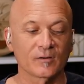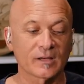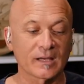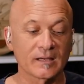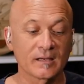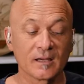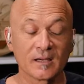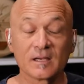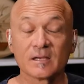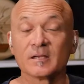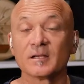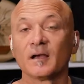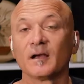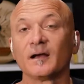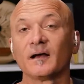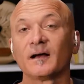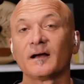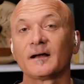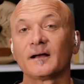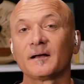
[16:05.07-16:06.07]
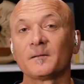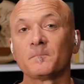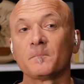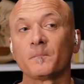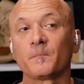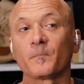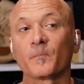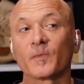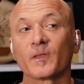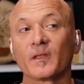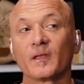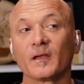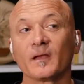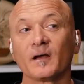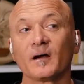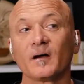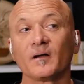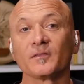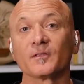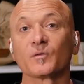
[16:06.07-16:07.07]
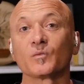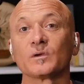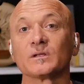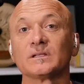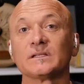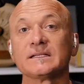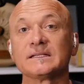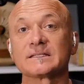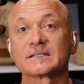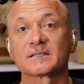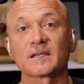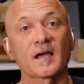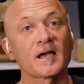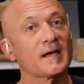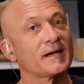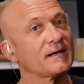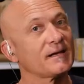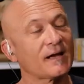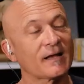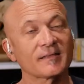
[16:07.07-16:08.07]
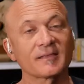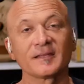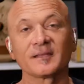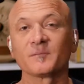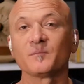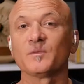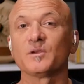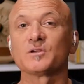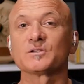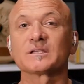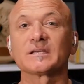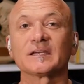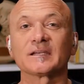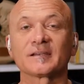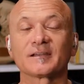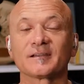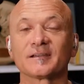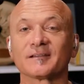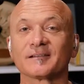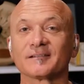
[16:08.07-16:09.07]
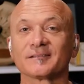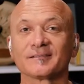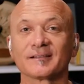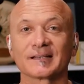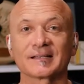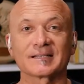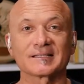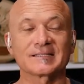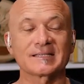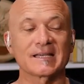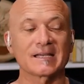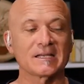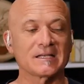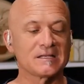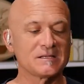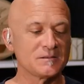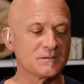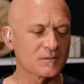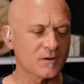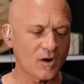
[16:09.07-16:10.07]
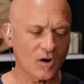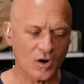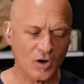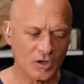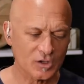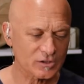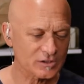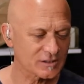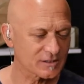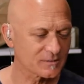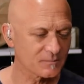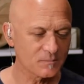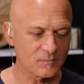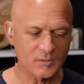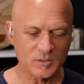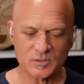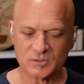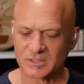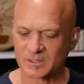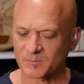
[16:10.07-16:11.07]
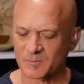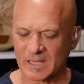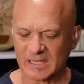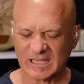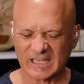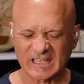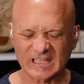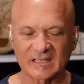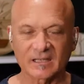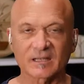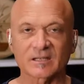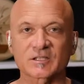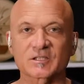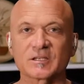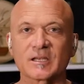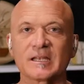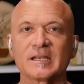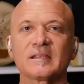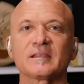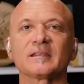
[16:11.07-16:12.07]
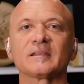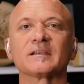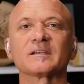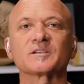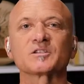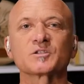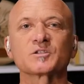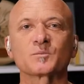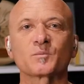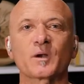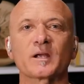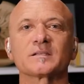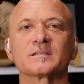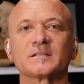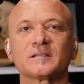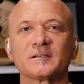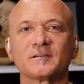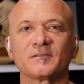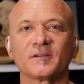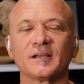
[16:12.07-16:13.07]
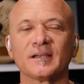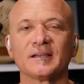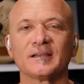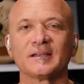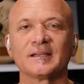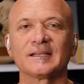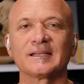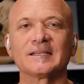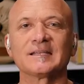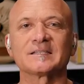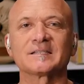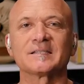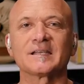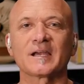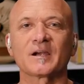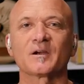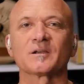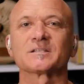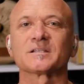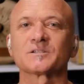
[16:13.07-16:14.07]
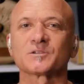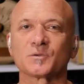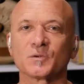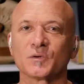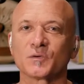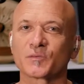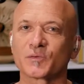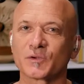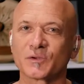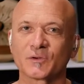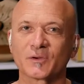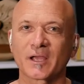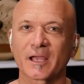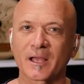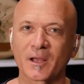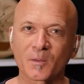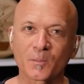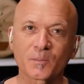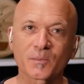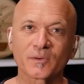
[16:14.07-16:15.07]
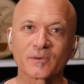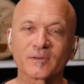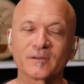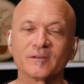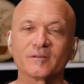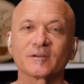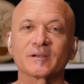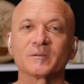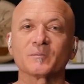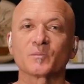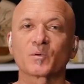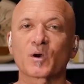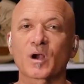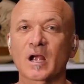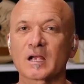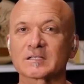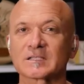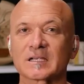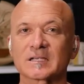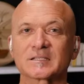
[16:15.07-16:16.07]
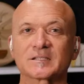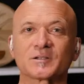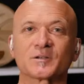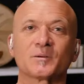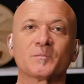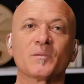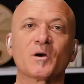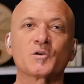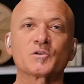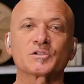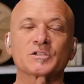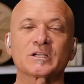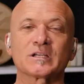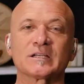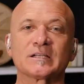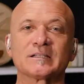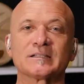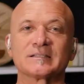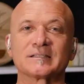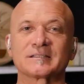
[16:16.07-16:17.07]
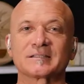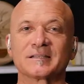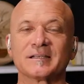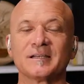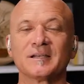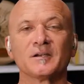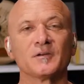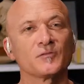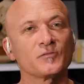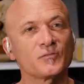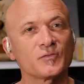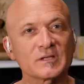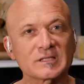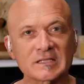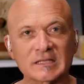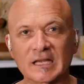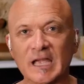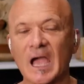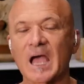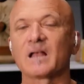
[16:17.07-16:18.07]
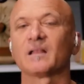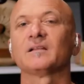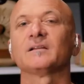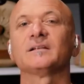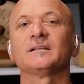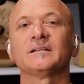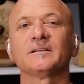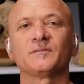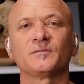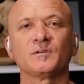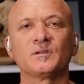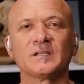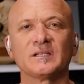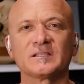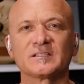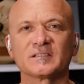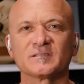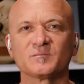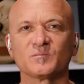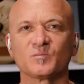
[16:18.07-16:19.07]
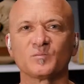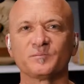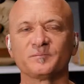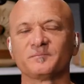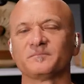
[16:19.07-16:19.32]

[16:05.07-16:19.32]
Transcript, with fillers: Okay? Um, on the release side, I think music, like I said, art, music making, ex anything expressive is there as a tool for you to help. You can process your emotions, physicality, if you need to